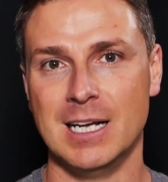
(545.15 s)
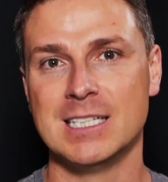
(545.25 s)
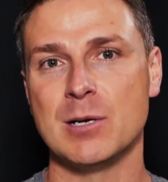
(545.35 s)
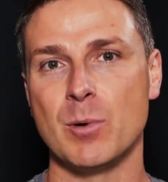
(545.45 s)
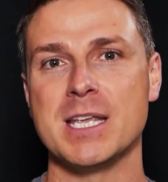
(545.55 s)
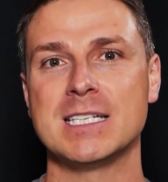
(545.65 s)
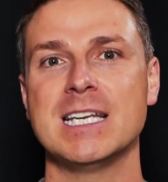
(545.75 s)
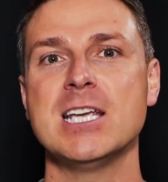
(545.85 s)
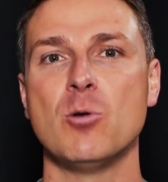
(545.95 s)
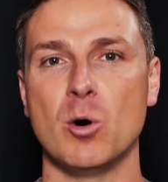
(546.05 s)
See, when they see
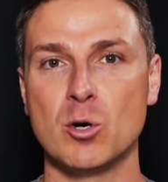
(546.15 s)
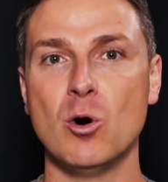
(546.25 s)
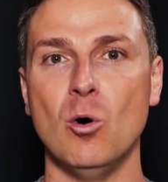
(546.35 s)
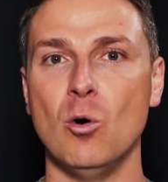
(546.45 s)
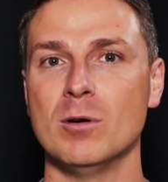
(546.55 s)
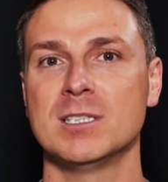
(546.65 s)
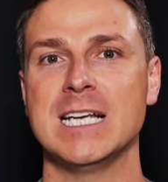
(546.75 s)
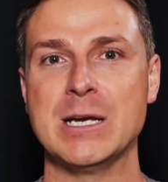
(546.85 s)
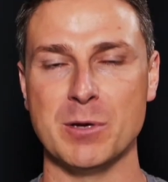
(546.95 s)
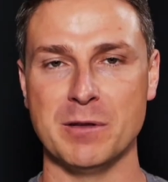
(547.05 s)
you on court or see
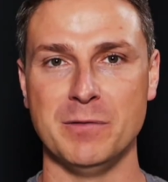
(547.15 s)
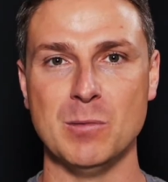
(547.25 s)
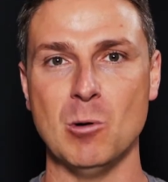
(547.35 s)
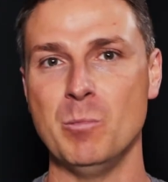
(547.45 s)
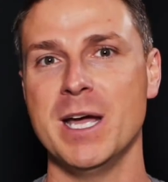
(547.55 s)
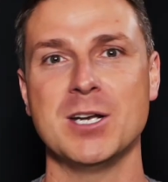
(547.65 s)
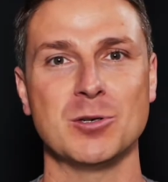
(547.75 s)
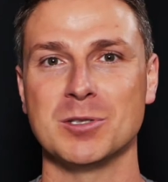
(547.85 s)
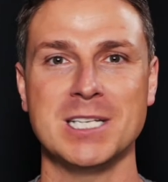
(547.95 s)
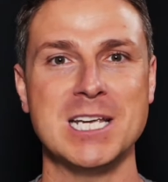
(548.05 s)
you on the football pitch
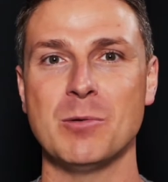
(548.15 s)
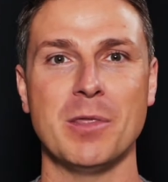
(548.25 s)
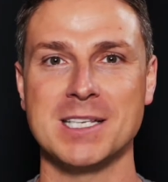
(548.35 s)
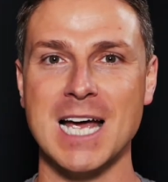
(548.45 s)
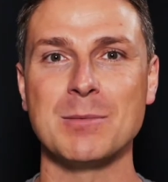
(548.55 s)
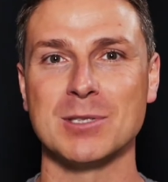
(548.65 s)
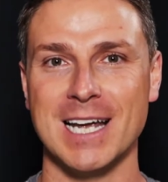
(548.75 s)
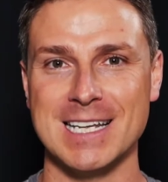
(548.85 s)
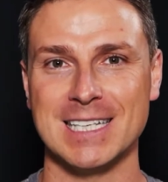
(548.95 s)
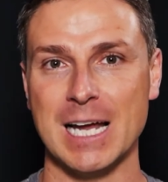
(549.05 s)
or see you on the table
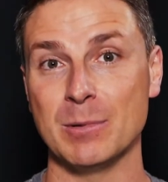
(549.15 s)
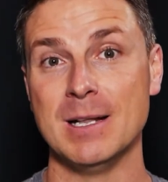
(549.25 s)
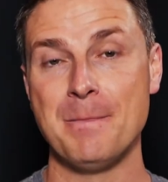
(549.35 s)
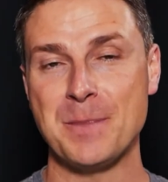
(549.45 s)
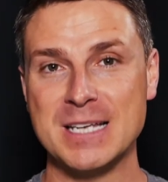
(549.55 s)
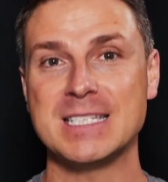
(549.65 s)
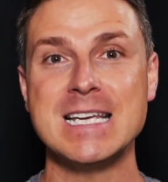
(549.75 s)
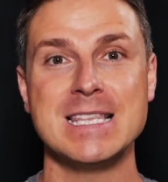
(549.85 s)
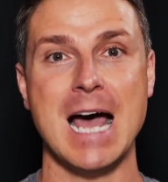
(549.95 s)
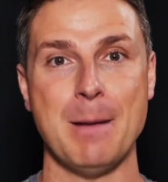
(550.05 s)
tennis table, they
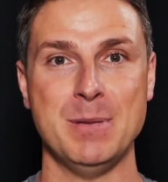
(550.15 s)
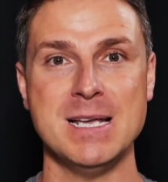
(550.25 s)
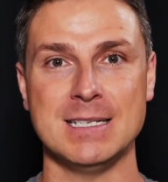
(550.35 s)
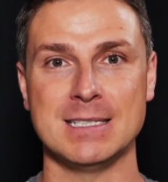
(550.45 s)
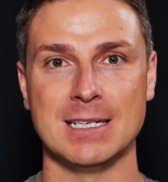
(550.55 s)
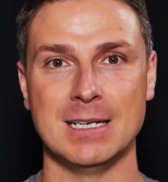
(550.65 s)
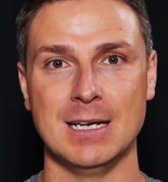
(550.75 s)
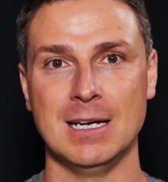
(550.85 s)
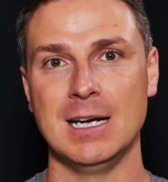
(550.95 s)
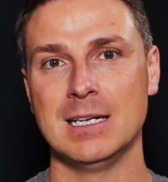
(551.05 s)
see that piece.
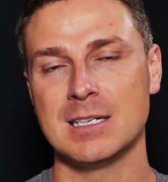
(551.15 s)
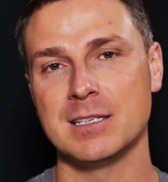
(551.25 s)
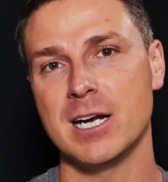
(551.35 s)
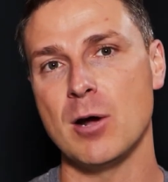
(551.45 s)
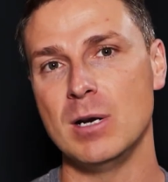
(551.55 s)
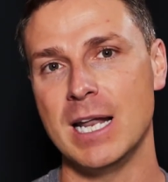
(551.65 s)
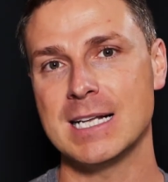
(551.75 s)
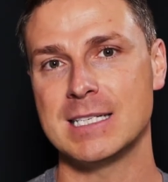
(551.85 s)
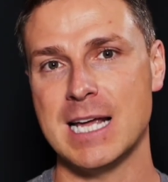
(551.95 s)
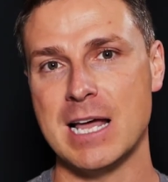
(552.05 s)
They don't
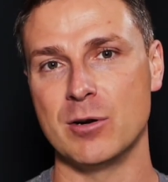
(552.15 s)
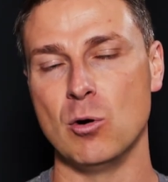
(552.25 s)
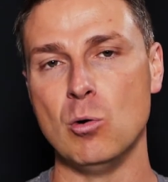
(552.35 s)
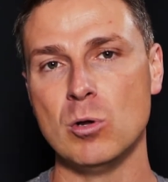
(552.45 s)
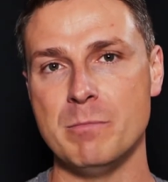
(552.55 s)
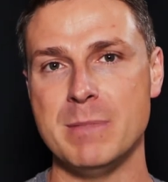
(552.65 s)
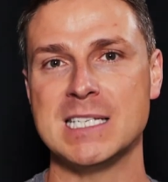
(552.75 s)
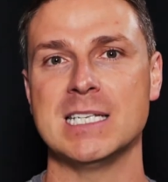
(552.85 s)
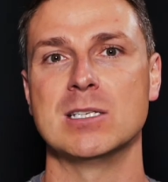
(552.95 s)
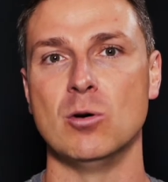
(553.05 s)
link together all the
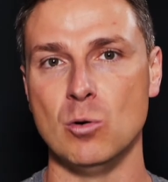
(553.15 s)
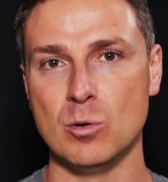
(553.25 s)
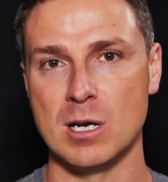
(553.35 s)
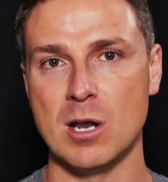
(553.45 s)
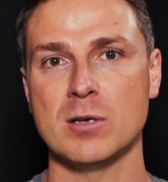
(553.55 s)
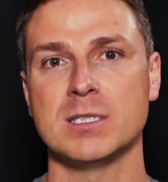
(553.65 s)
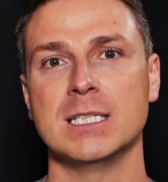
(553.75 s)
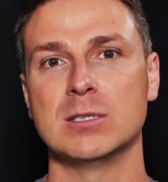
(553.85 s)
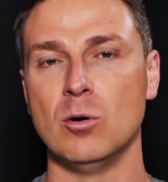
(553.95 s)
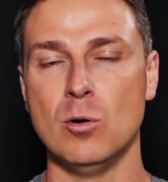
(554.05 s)
misses, all the
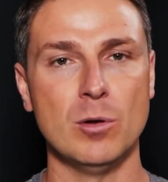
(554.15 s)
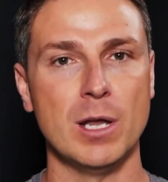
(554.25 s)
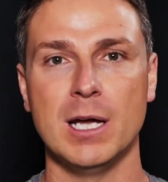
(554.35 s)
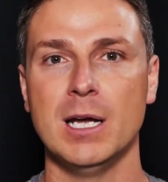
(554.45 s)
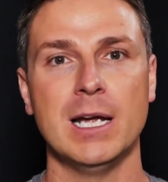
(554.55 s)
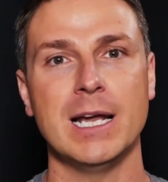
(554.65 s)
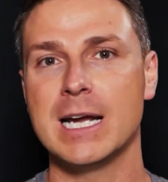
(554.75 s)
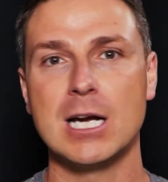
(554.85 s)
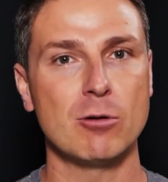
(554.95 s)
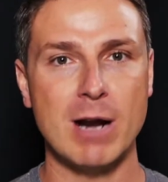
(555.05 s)
losses, all the
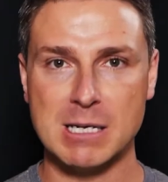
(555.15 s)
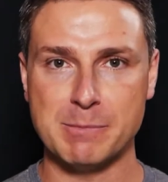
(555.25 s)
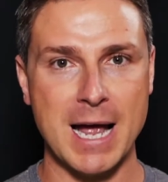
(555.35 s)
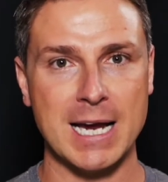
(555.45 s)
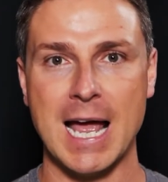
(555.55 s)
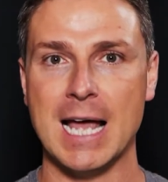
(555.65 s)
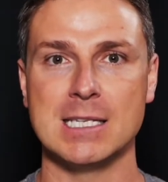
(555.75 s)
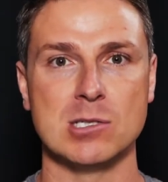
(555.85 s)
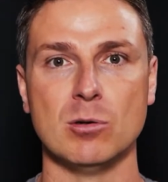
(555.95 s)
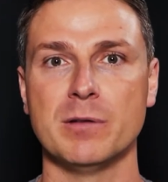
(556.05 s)
incorrect
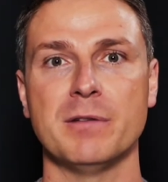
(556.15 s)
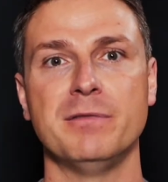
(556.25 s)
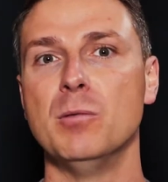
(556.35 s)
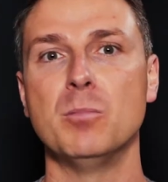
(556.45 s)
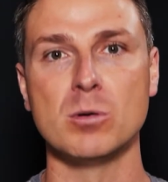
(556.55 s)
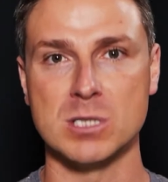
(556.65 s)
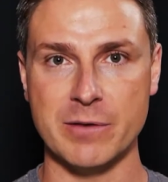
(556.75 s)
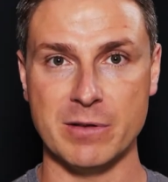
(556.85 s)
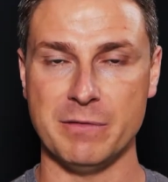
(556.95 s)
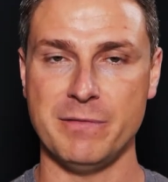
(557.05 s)
backhands, all of the footballs
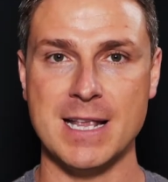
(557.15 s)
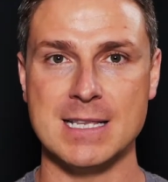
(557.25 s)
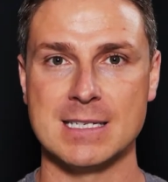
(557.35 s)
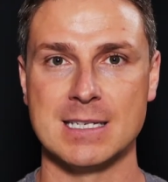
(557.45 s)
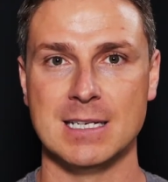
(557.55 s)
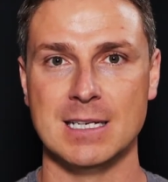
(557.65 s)
over the fence.